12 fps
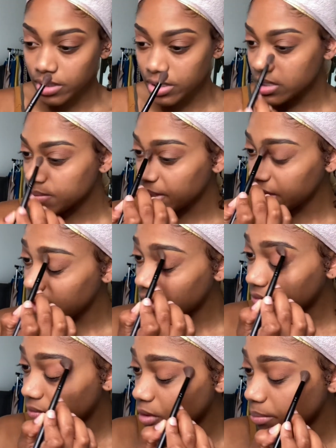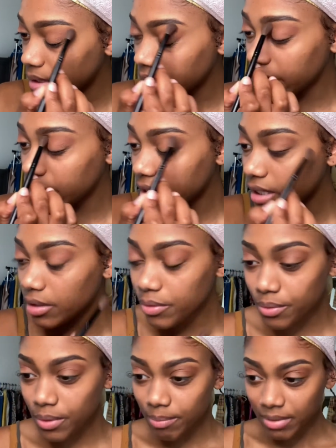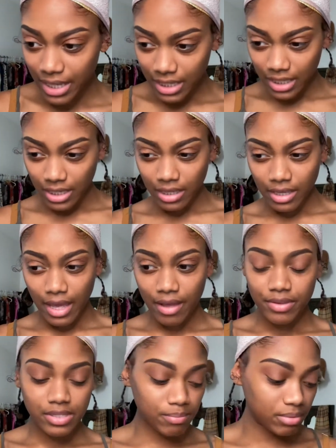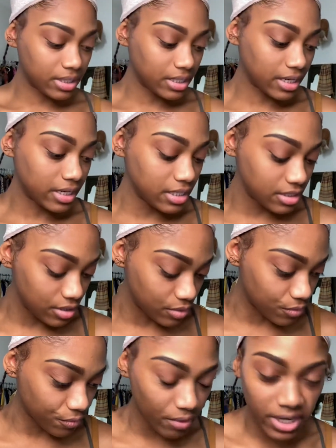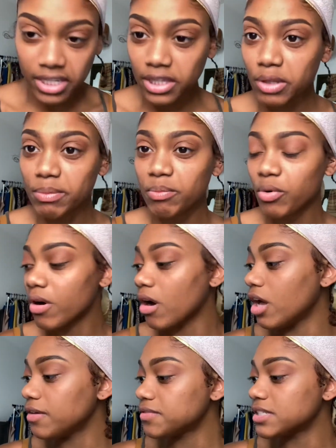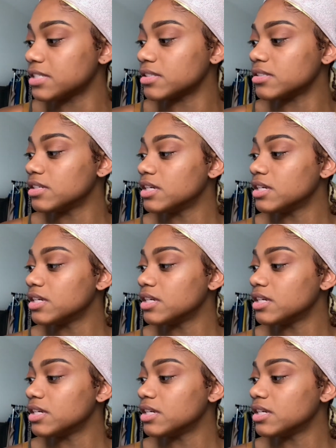has been it for me lately. Ooh, I'm liking how this blend. I need to use Frank a little bit more often.